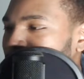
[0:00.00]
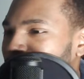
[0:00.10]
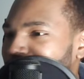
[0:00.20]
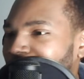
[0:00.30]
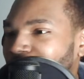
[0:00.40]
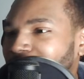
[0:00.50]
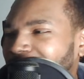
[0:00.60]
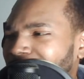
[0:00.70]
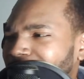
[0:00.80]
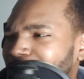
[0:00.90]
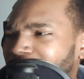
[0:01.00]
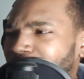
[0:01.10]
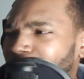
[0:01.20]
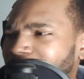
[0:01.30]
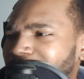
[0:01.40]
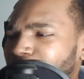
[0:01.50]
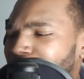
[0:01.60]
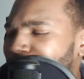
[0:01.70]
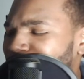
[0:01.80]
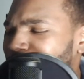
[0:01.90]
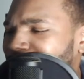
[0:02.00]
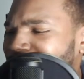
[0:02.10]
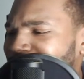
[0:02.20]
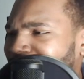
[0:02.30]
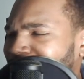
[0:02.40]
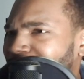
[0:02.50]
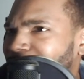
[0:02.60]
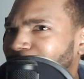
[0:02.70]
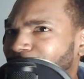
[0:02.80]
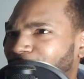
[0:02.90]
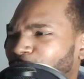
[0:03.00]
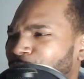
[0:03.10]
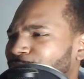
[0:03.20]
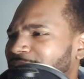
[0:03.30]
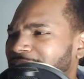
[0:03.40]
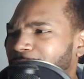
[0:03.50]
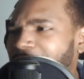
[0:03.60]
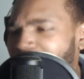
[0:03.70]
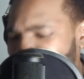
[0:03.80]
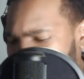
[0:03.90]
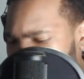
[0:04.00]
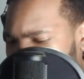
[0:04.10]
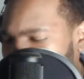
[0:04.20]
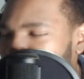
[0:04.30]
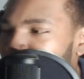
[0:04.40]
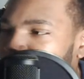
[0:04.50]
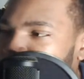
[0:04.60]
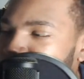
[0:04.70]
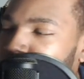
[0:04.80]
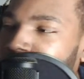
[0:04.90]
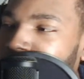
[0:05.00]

Because I feel like when I see memberships, I see like loyalty badges, and I know like it's a way